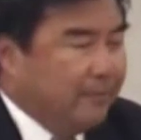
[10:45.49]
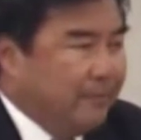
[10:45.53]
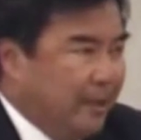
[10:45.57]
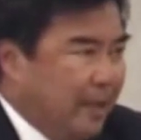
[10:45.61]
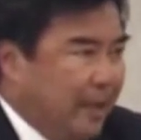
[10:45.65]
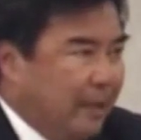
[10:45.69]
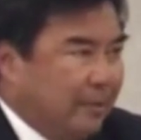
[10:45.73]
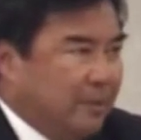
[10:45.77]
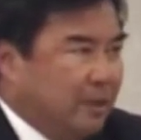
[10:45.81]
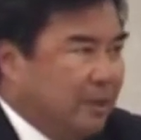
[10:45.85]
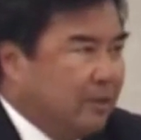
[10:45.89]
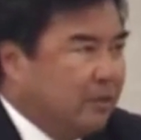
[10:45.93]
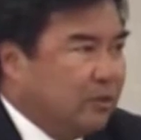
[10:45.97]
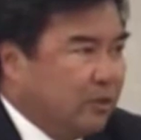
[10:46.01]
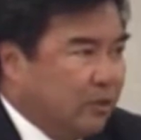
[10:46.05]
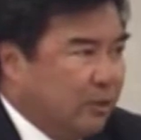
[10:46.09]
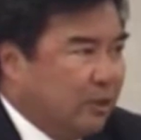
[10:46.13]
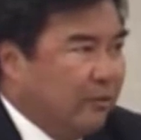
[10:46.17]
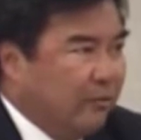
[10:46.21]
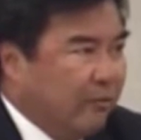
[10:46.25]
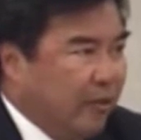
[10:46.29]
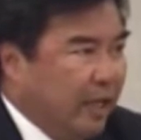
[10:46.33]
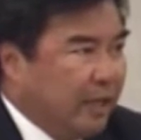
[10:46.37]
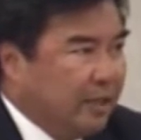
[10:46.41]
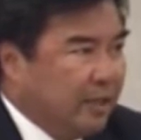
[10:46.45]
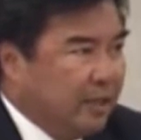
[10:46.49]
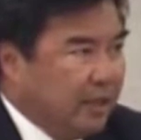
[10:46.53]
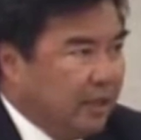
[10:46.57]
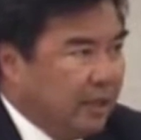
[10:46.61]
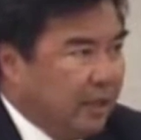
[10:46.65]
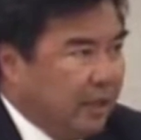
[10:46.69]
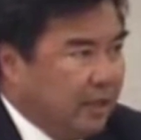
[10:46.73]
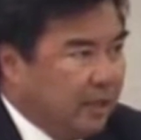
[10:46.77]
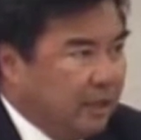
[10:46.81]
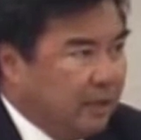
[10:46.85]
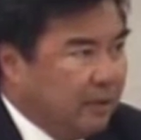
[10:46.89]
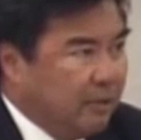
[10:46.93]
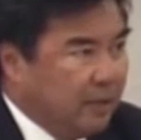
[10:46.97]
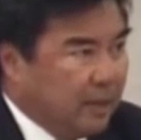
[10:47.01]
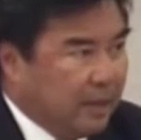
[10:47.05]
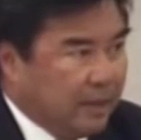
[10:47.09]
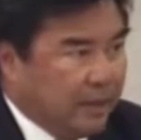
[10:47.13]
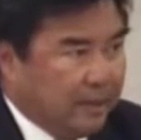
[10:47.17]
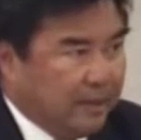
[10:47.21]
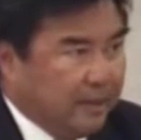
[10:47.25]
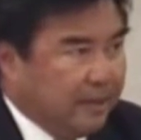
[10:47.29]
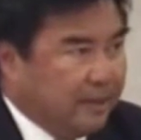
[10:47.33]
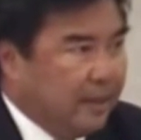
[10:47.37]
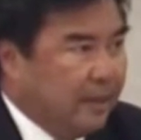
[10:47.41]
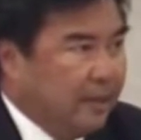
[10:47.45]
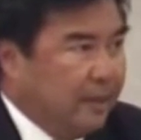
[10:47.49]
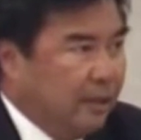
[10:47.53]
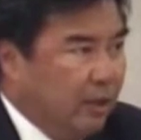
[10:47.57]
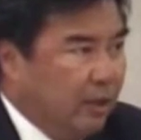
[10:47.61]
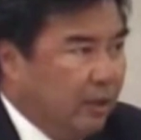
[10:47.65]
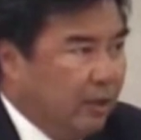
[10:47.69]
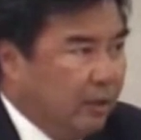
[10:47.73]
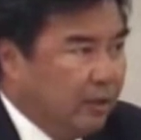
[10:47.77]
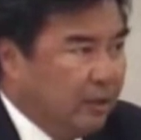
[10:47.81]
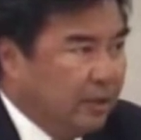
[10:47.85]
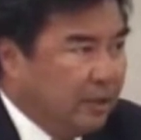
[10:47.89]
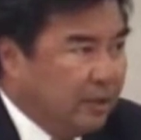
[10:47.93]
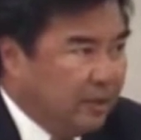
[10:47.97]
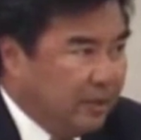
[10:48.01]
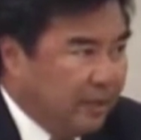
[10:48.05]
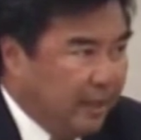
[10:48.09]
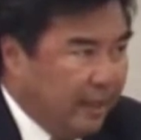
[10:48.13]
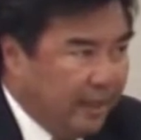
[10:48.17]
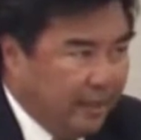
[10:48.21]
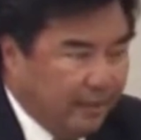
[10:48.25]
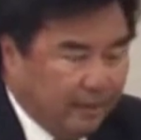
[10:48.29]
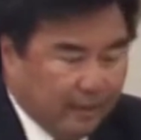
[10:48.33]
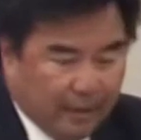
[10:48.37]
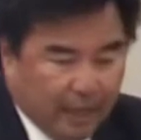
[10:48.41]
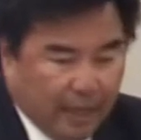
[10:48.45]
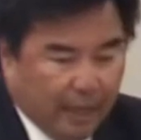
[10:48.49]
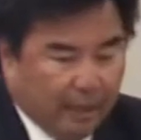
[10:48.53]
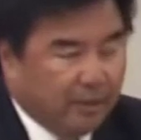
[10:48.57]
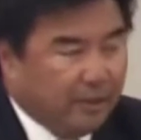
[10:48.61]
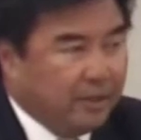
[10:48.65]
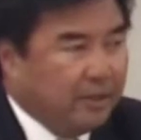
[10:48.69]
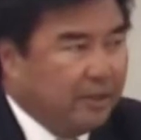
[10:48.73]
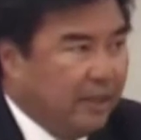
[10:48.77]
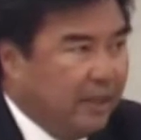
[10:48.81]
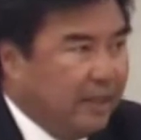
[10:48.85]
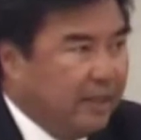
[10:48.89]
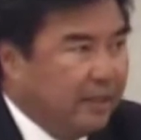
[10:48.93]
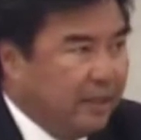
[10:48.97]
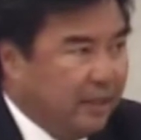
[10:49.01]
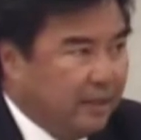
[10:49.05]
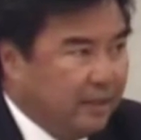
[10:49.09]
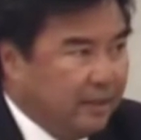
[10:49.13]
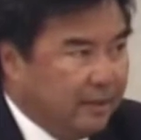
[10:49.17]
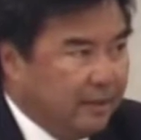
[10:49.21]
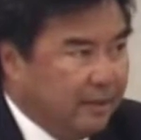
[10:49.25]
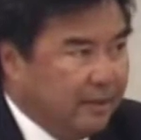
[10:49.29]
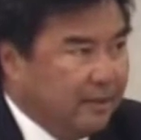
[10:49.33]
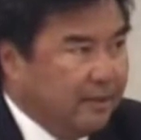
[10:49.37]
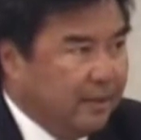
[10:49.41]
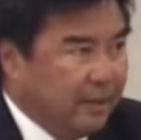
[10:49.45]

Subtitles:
I'm just sort of venting on this because I know how the state does this.